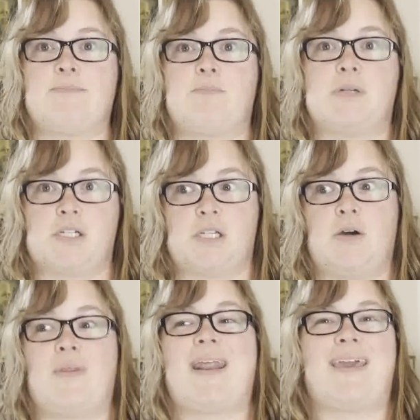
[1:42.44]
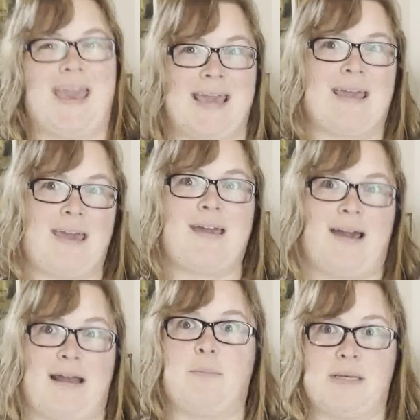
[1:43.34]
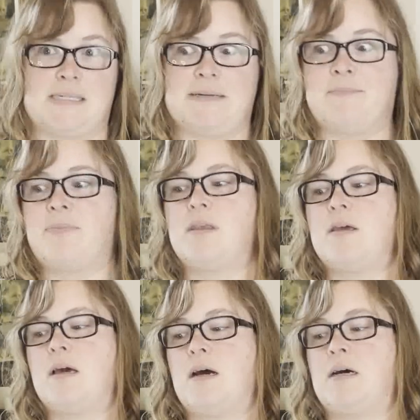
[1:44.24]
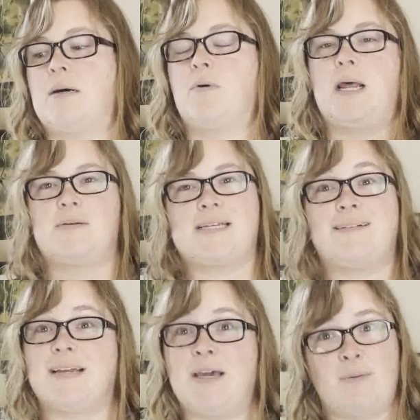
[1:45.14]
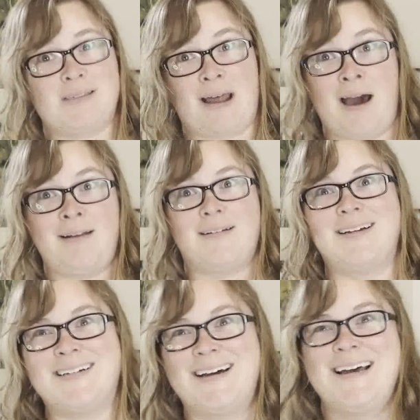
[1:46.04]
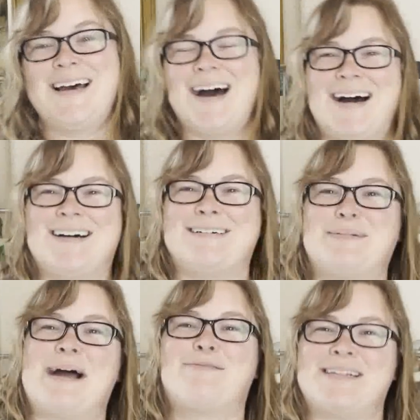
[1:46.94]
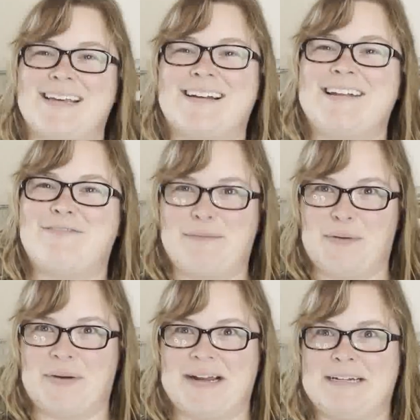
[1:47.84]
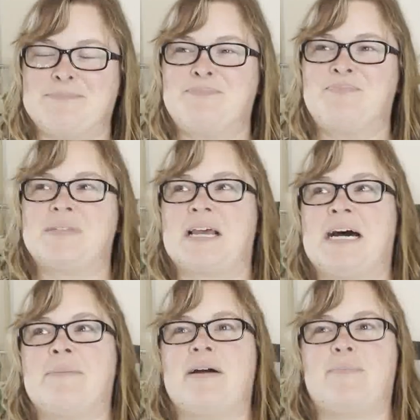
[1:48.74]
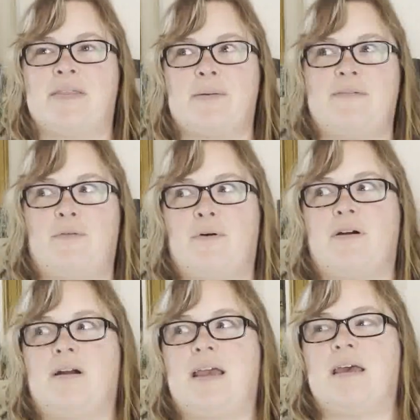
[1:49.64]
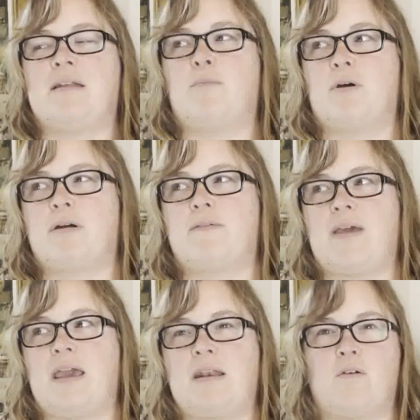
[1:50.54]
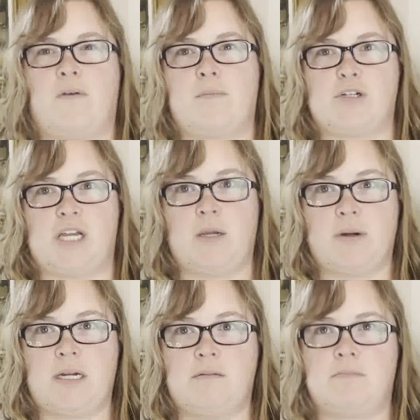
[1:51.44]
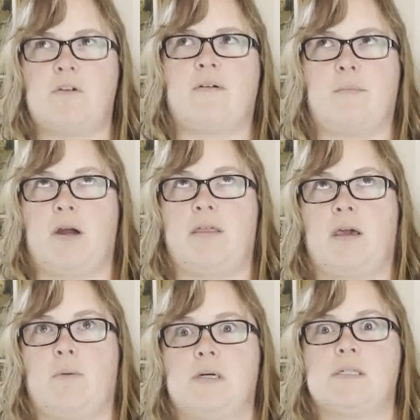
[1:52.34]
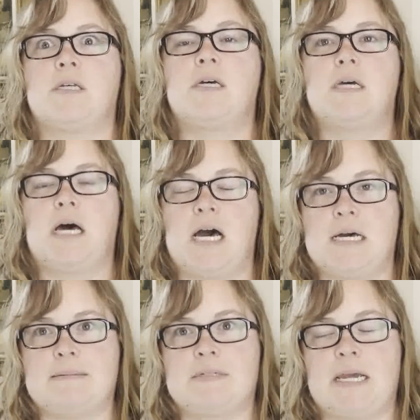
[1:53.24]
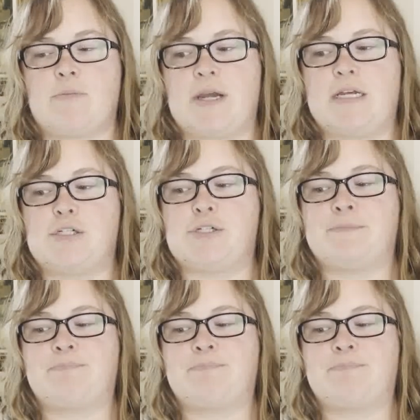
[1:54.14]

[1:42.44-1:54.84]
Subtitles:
but just know that it can get kind of busy. When I was there, it was not. I went there in February. I've been there before in more of a November, I think it was, time range